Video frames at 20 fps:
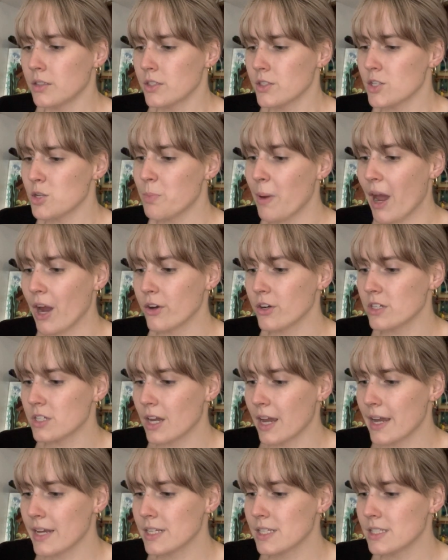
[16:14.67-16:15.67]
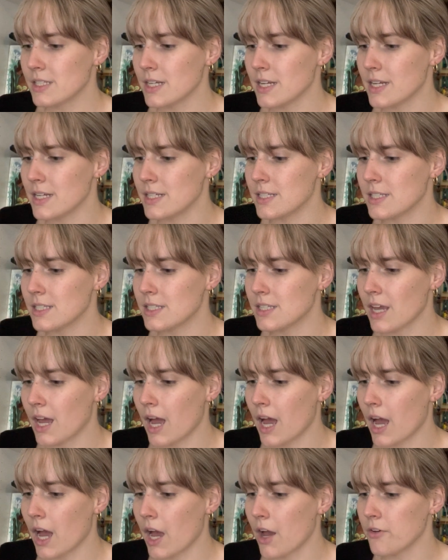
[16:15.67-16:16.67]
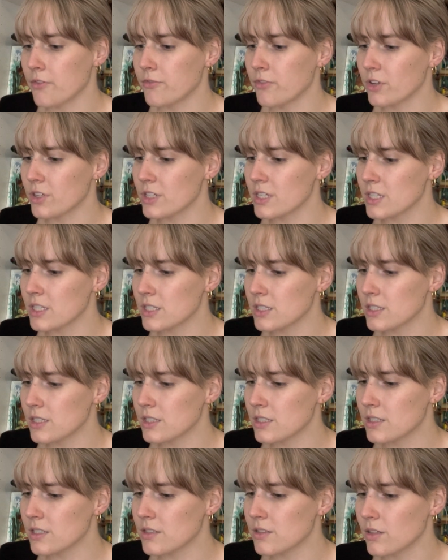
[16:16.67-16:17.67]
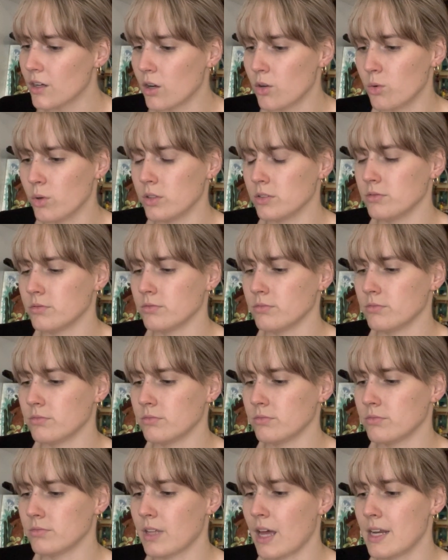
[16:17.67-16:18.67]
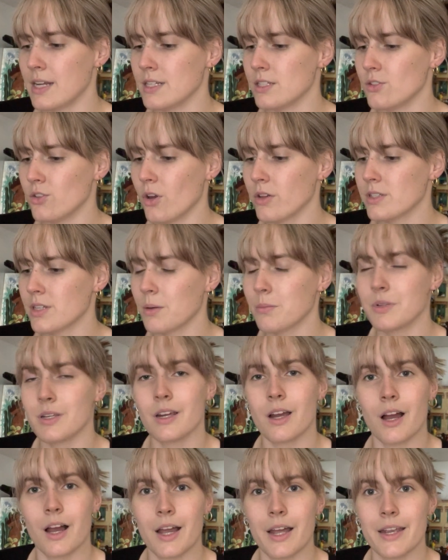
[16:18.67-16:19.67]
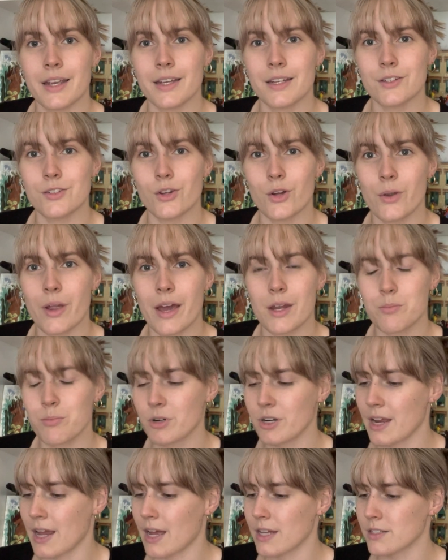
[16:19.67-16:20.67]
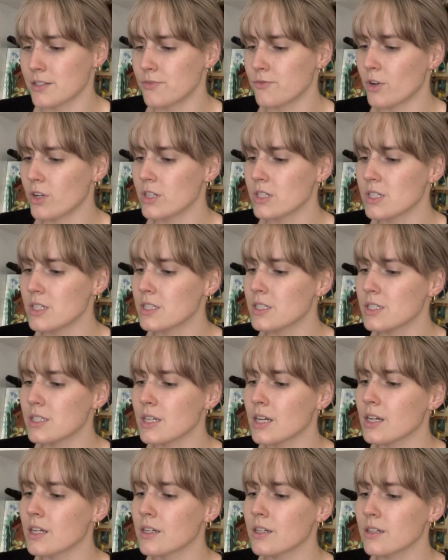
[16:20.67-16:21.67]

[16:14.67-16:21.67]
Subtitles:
To paradise is a fundus. Oh, that is not something I know how to pronounce. Fundusicler.